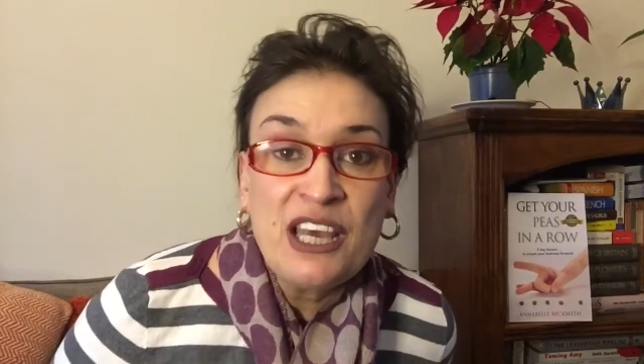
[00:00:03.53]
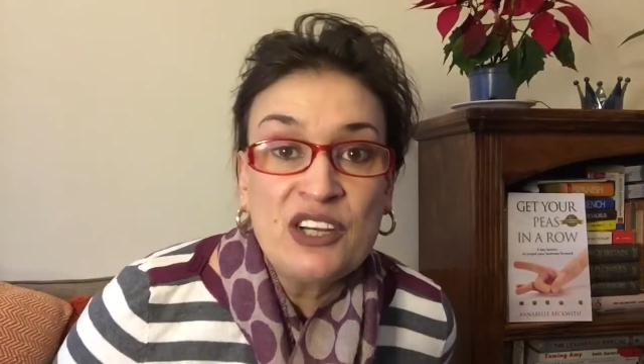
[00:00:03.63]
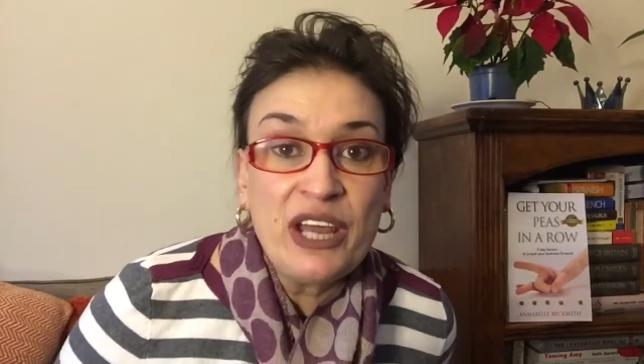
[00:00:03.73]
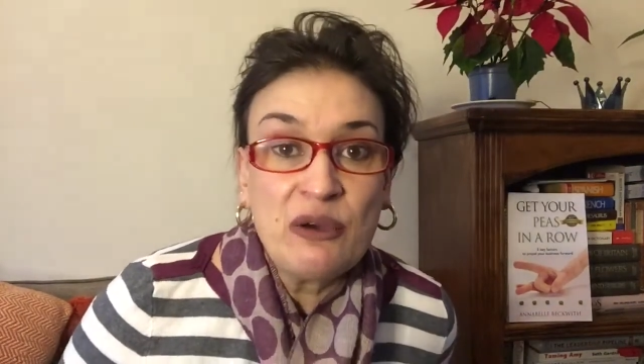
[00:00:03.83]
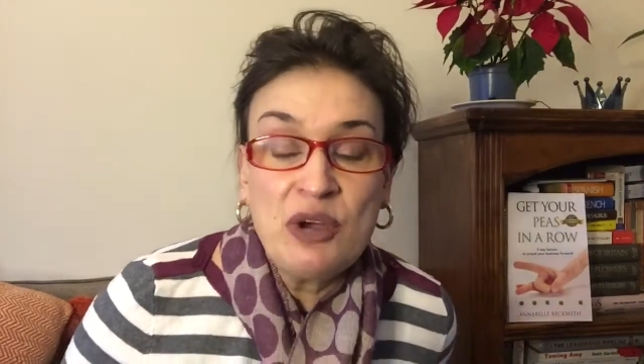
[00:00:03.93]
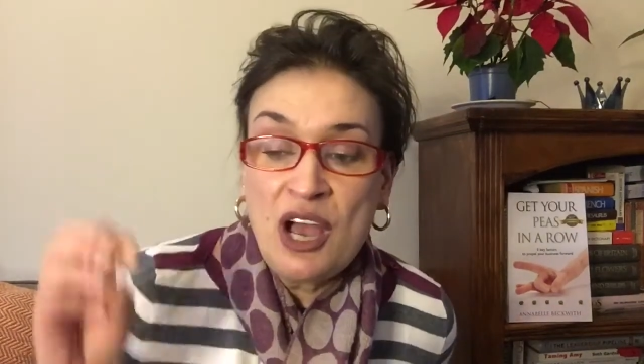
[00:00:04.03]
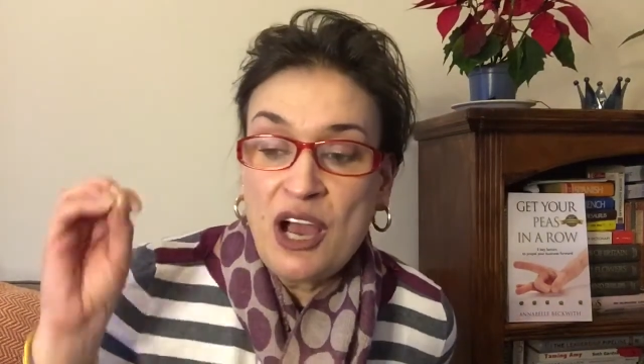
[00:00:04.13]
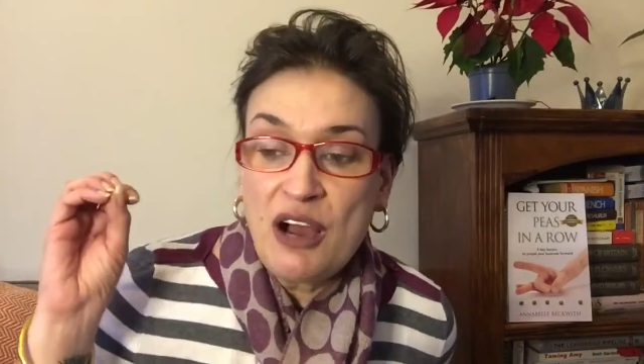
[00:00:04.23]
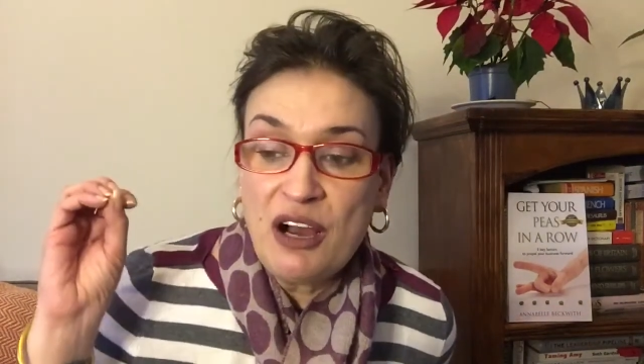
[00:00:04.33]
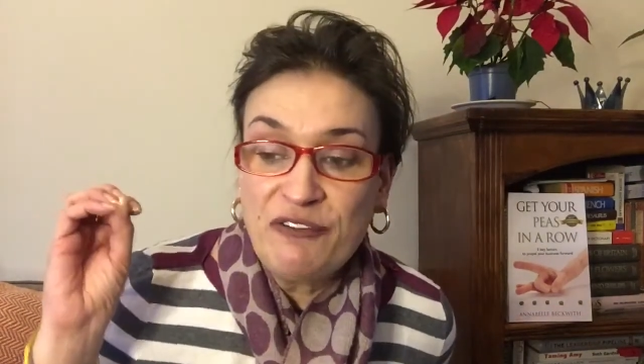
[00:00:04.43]
Now,
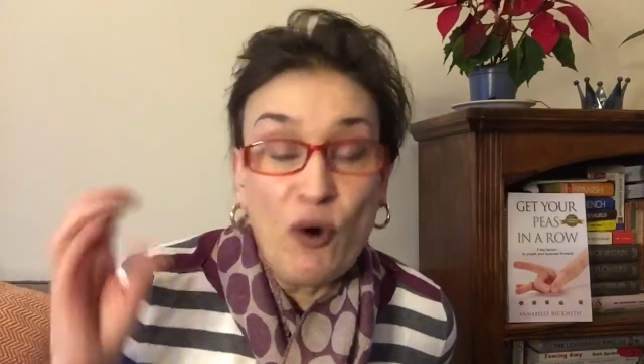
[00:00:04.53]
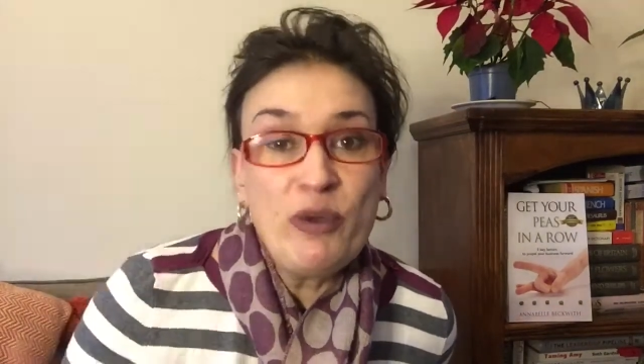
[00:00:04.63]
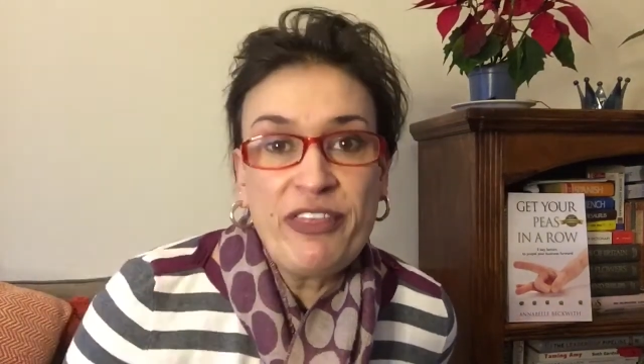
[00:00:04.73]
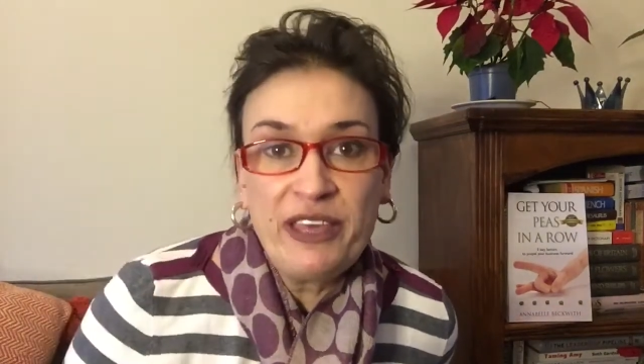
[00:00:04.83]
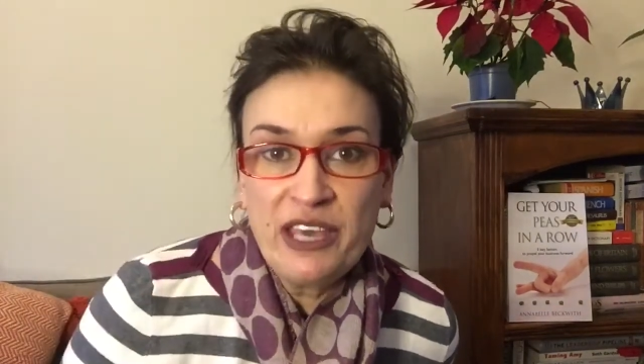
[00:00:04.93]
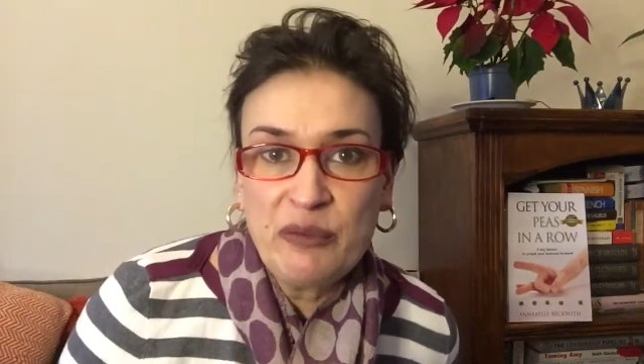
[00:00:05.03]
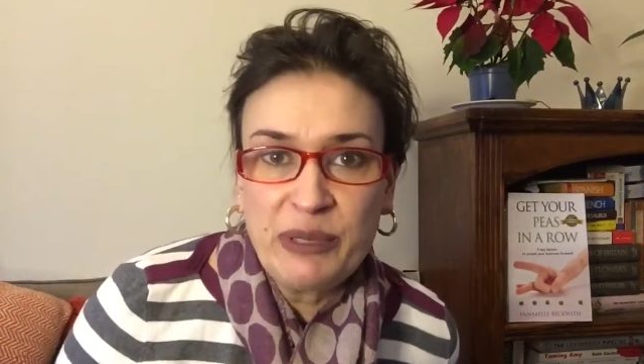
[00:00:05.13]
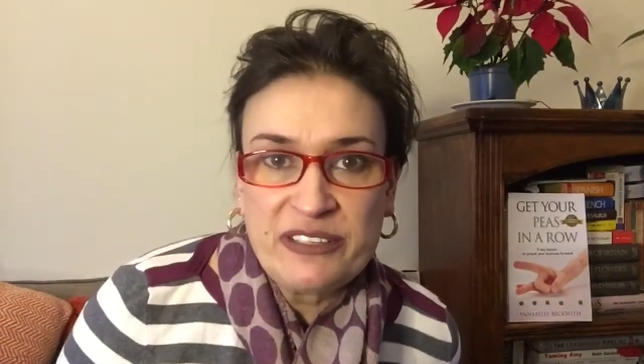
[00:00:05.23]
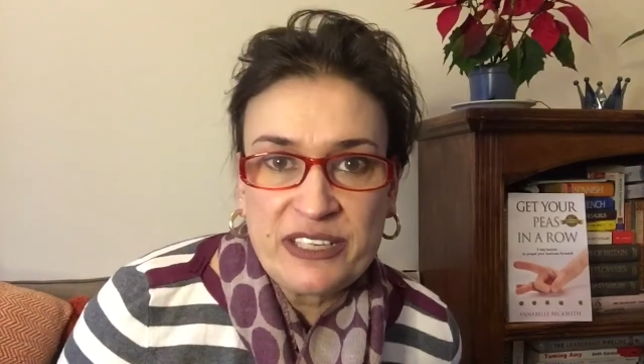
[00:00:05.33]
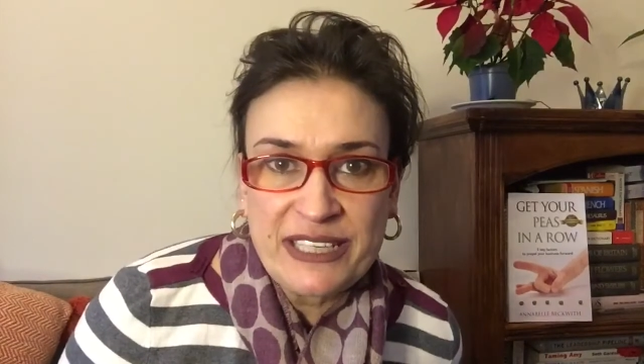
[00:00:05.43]
forward-thinking
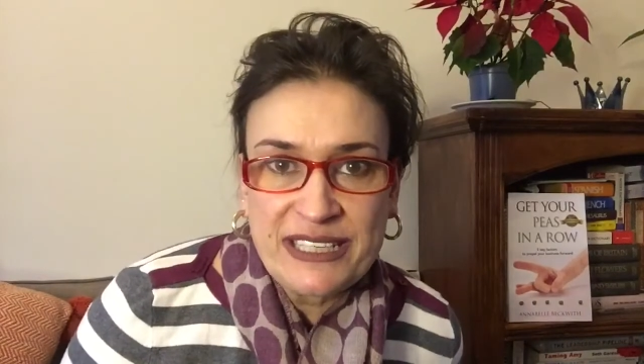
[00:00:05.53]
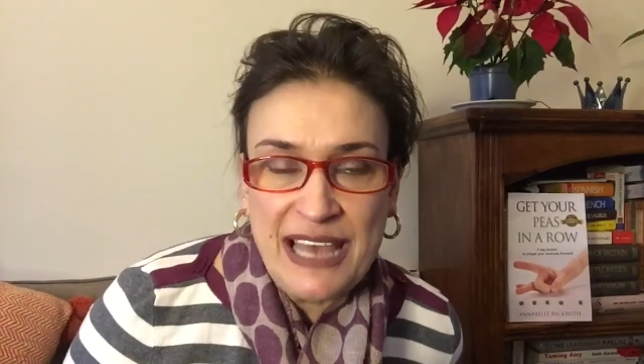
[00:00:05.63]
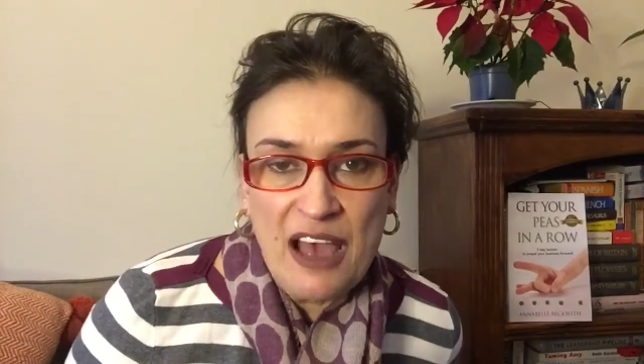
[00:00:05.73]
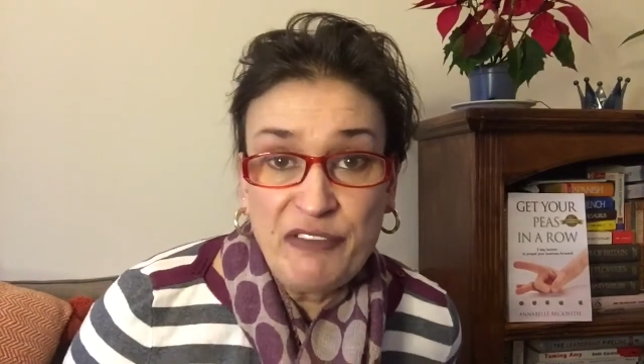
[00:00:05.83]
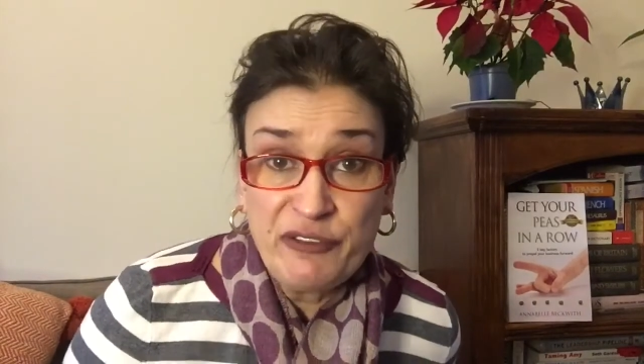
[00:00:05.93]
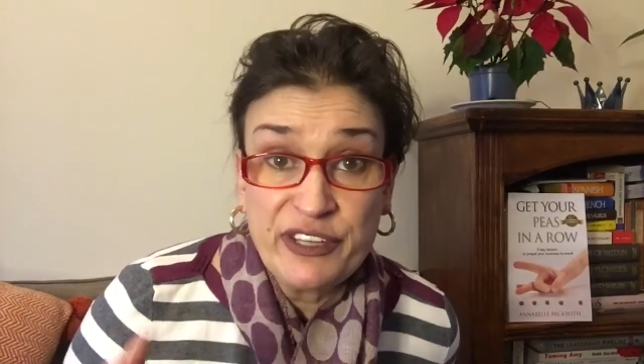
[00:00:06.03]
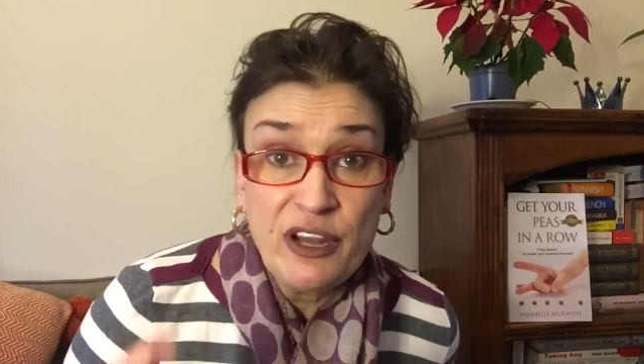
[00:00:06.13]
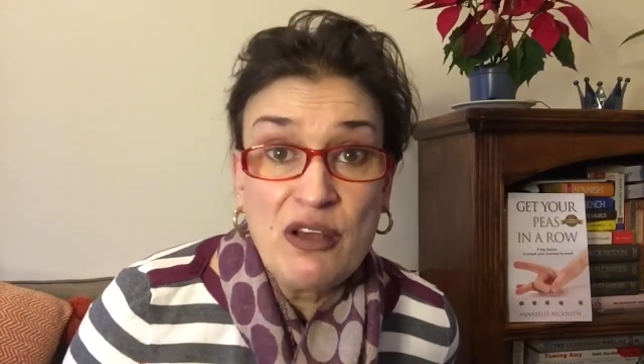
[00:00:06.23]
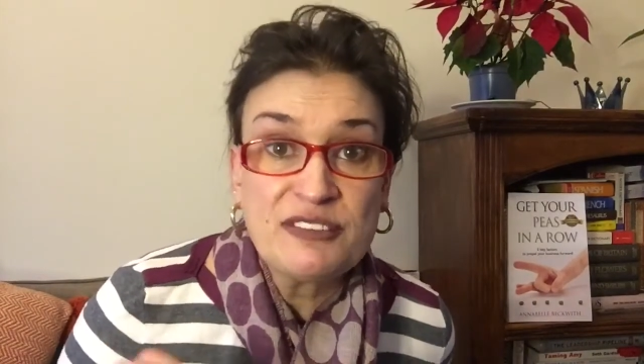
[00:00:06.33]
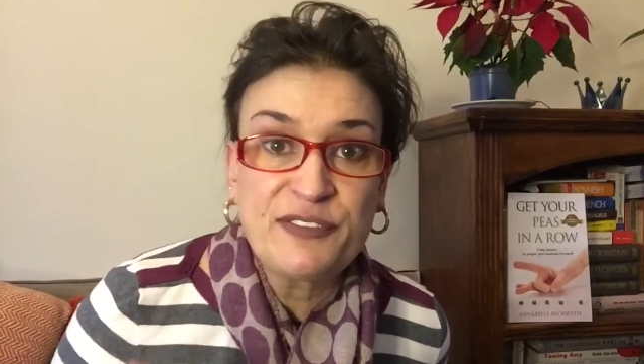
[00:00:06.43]
businesses have over the
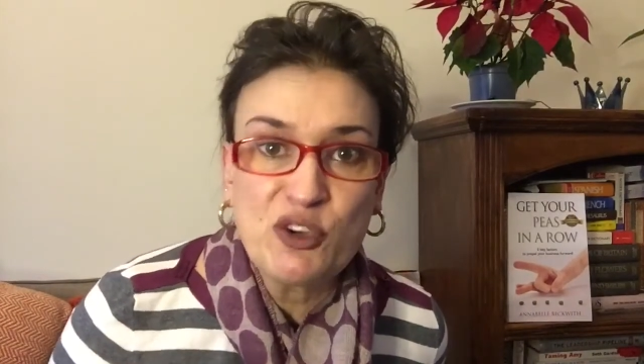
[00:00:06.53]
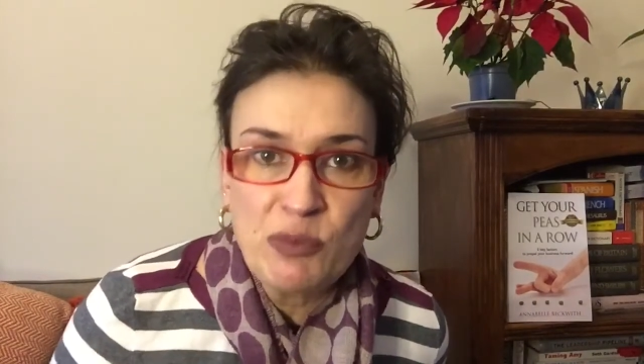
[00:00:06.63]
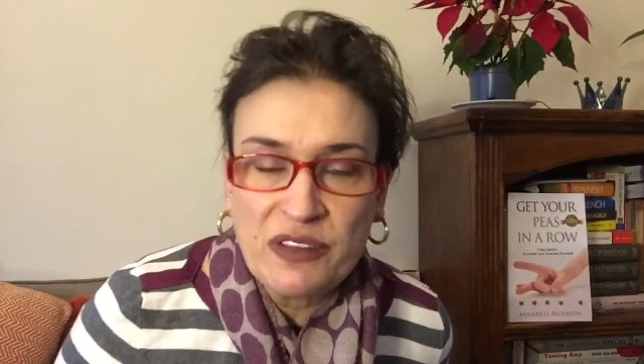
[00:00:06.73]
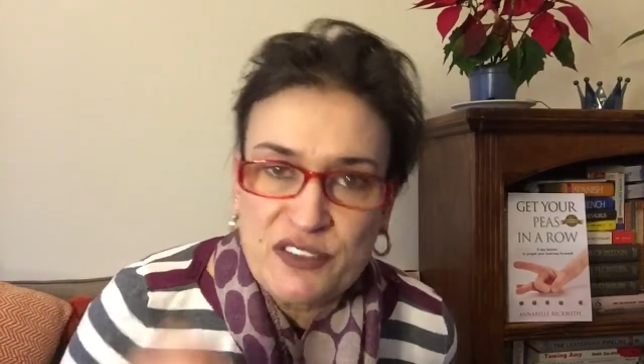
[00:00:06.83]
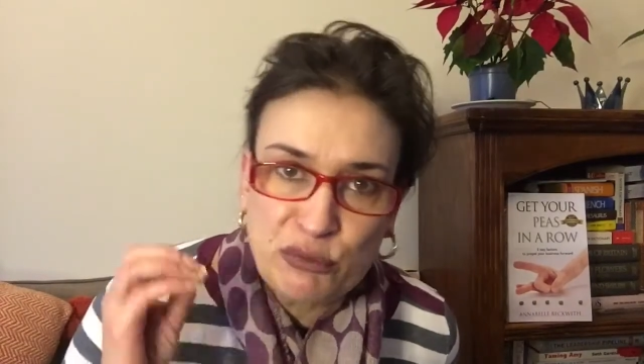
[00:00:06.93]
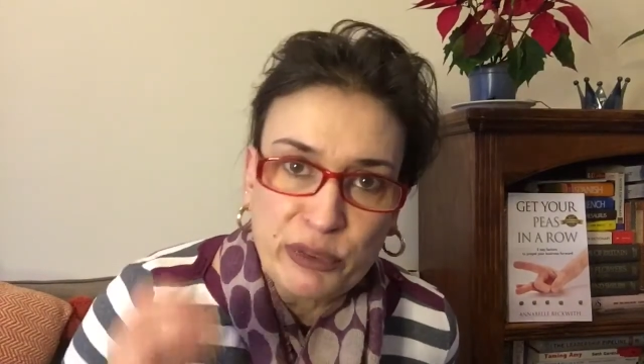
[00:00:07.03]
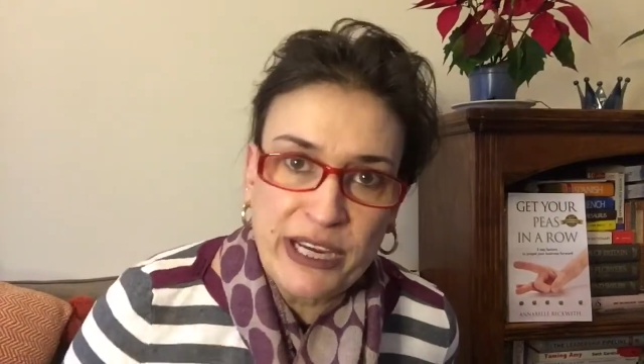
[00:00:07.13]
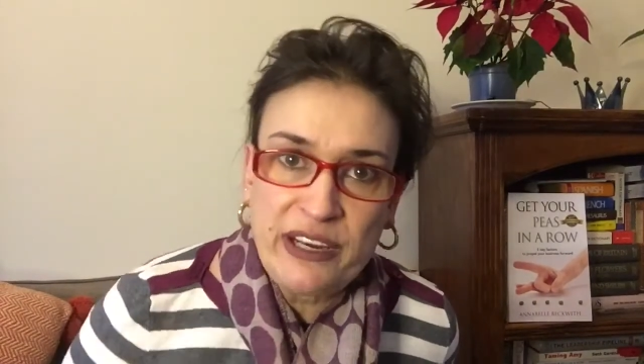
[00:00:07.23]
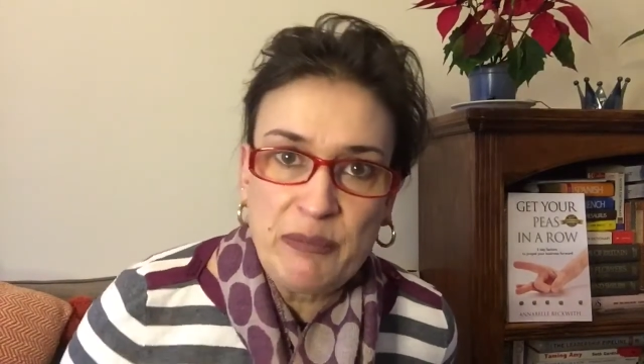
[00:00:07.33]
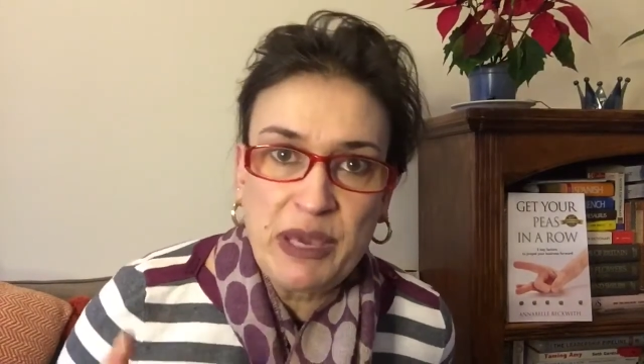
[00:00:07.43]
last few months
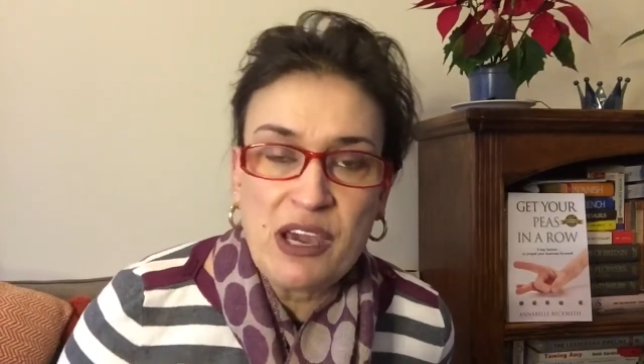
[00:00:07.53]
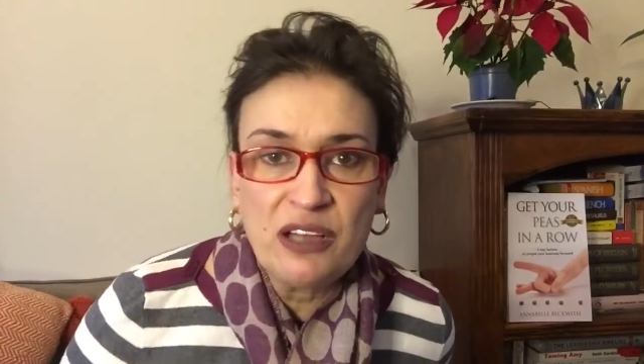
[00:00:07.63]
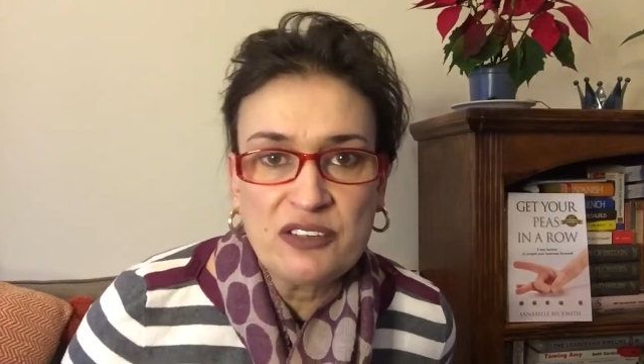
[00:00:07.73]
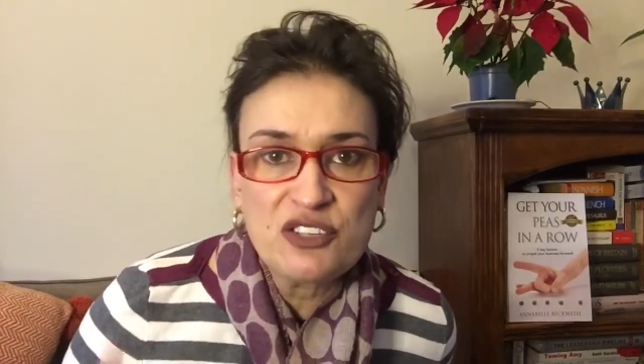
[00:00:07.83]
really begun